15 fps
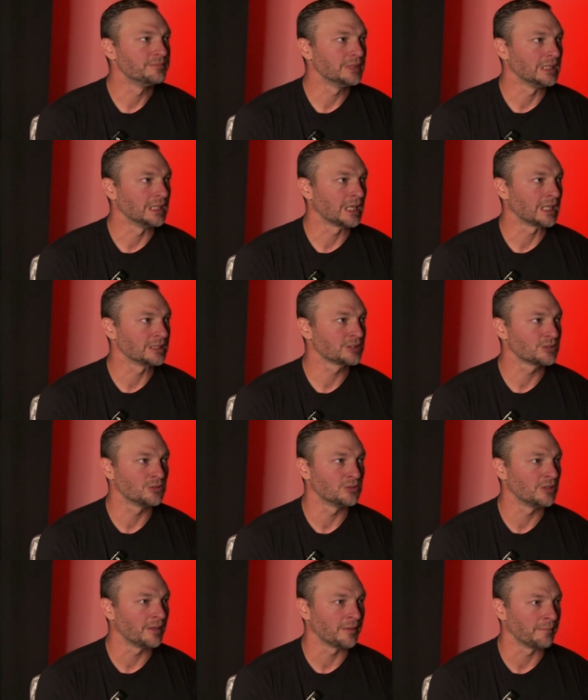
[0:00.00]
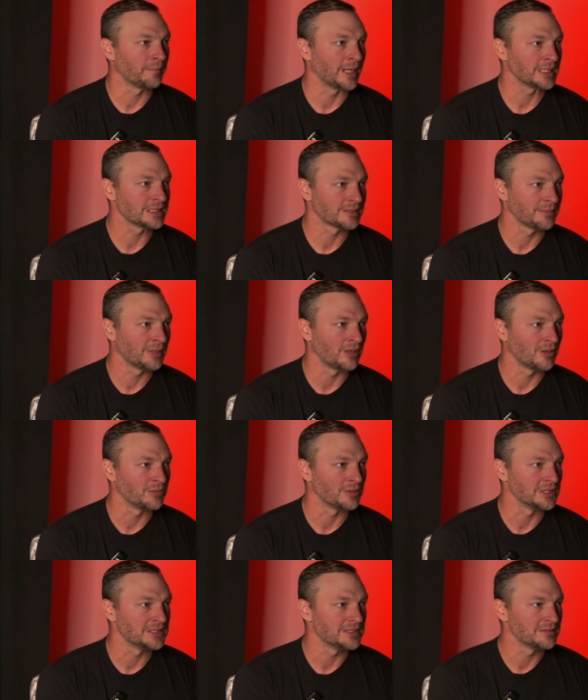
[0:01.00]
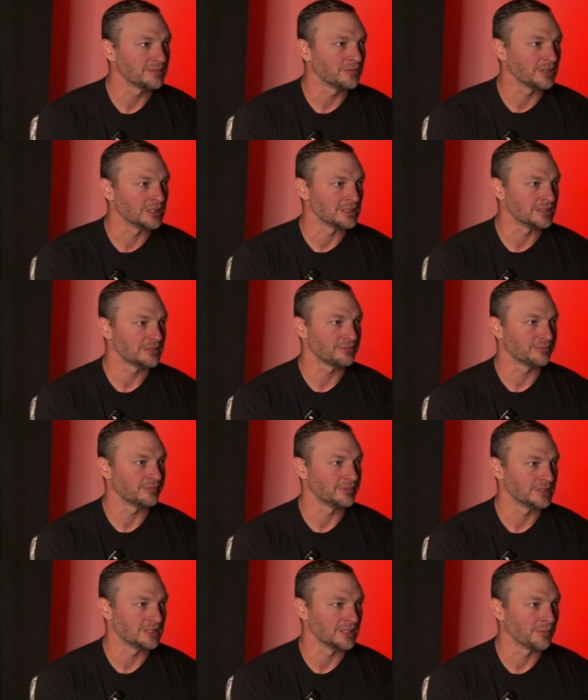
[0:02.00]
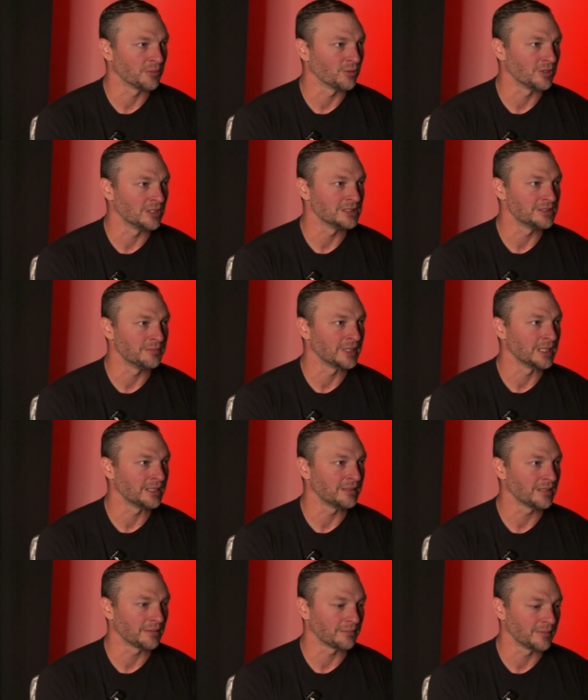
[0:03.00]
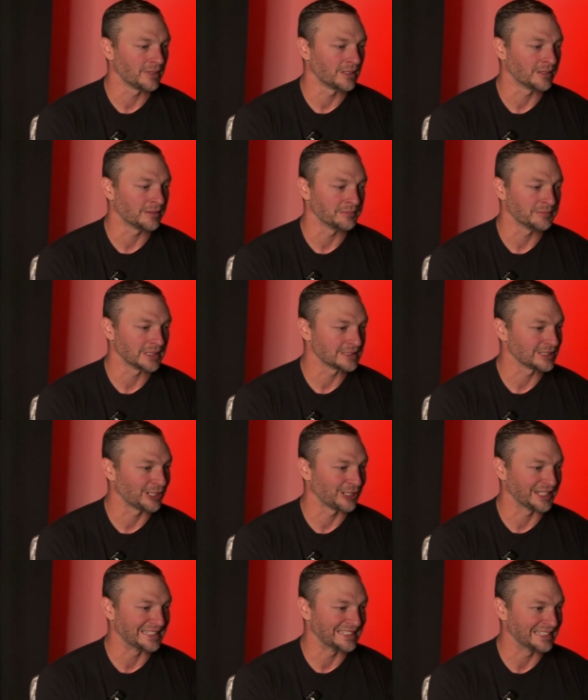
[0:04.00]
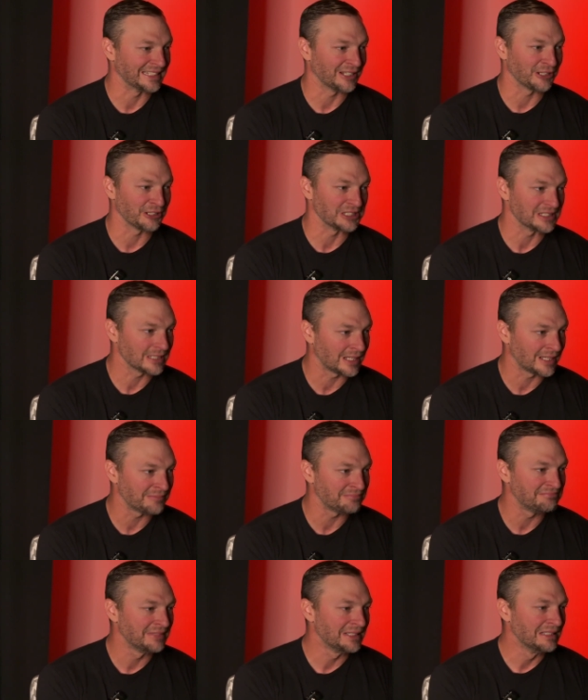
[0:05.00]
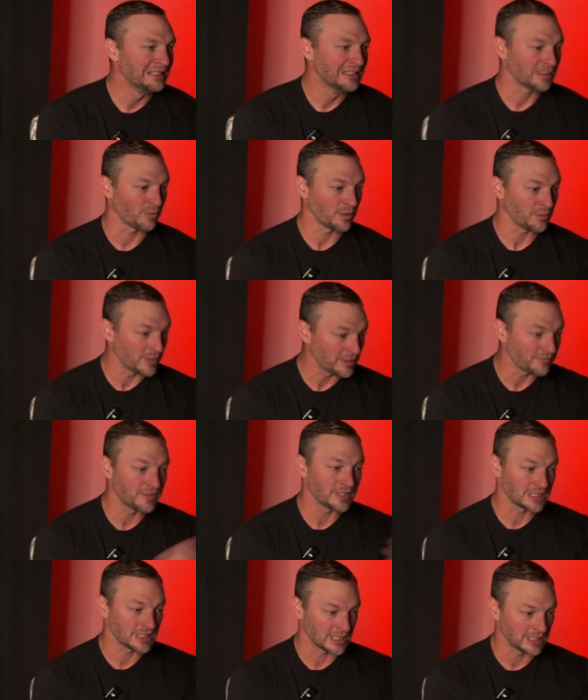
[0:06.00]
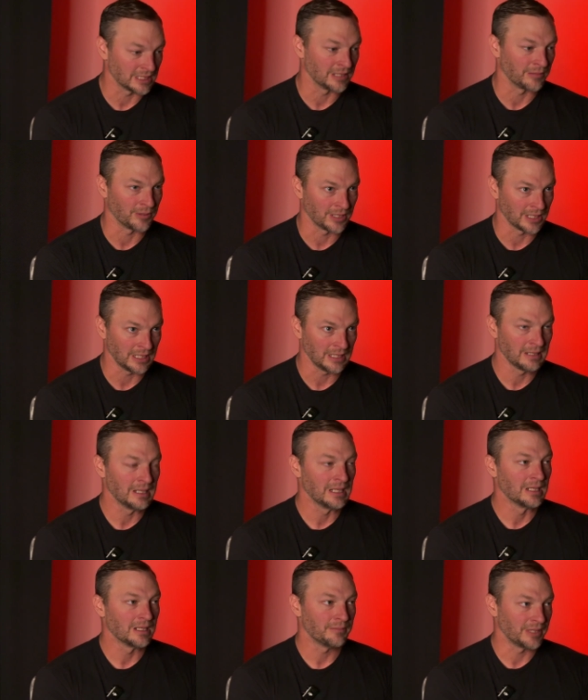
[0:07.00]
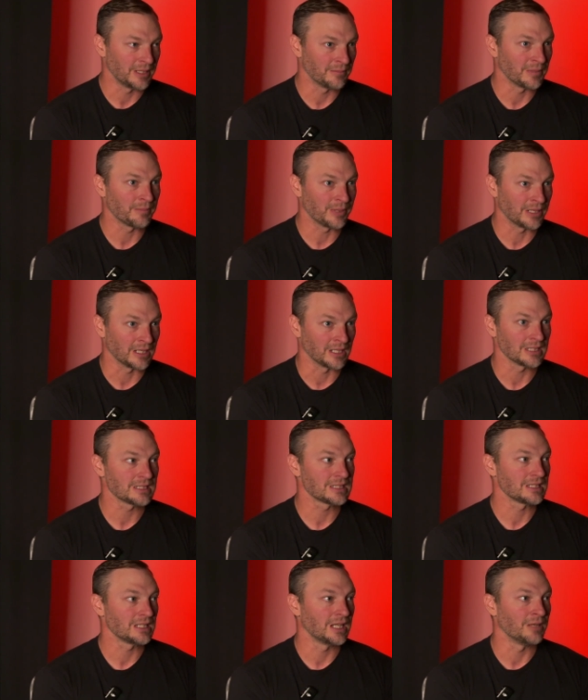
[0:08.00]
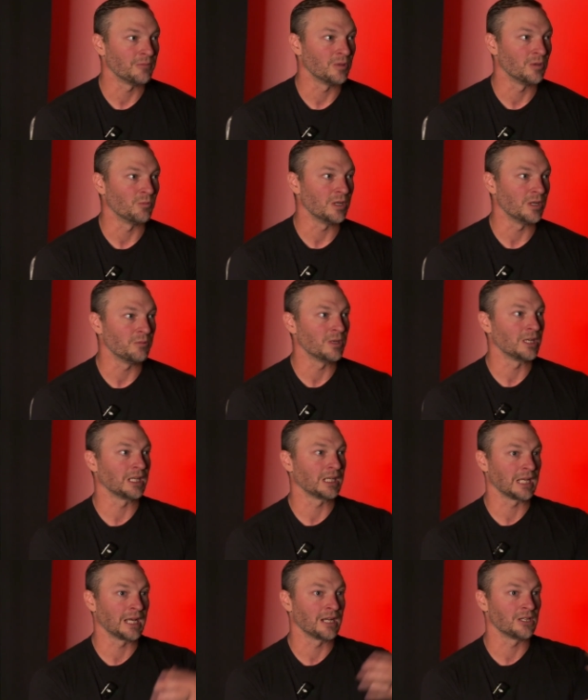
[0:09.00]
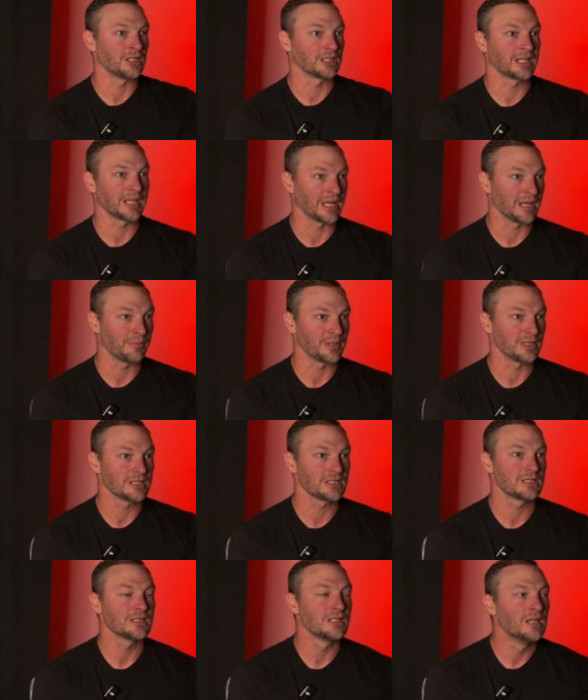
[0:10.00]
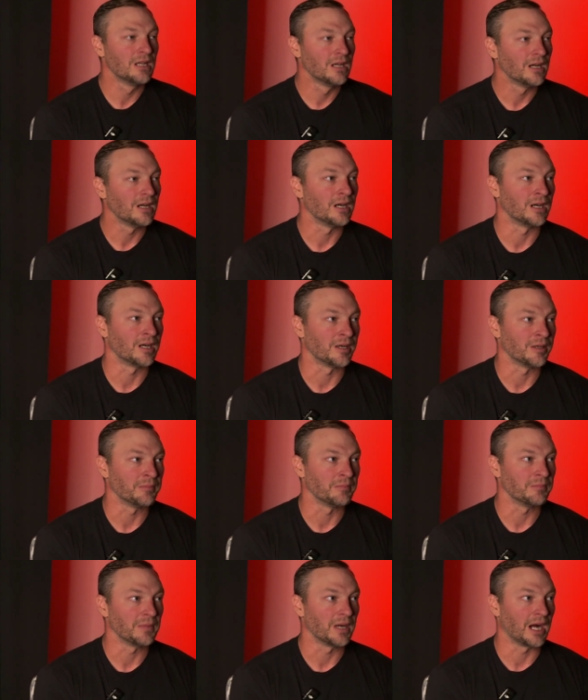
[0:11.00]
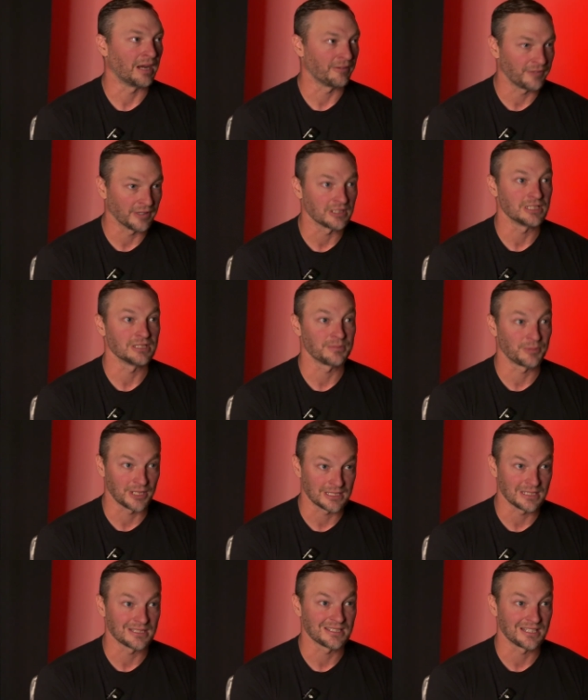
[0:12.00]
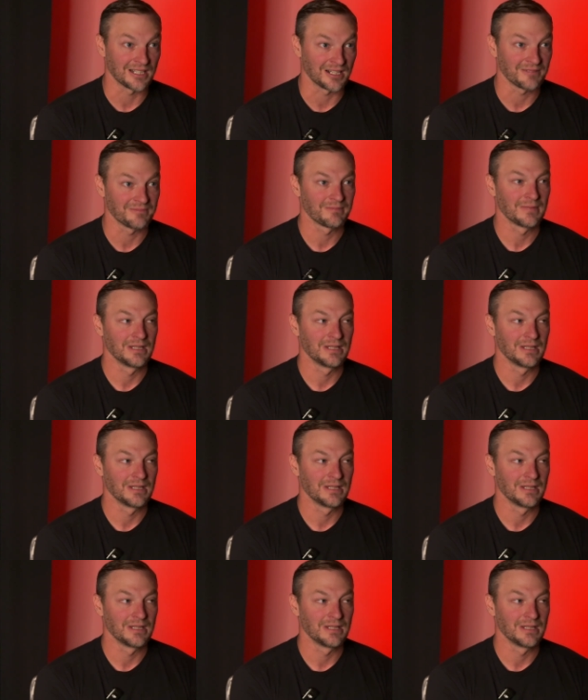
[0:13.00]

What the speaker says: In high school, basketball was number one to me. That's all I did all the time. We went and visited Liberty, me and my parents, and when we went and got on campus, I felt His presence there.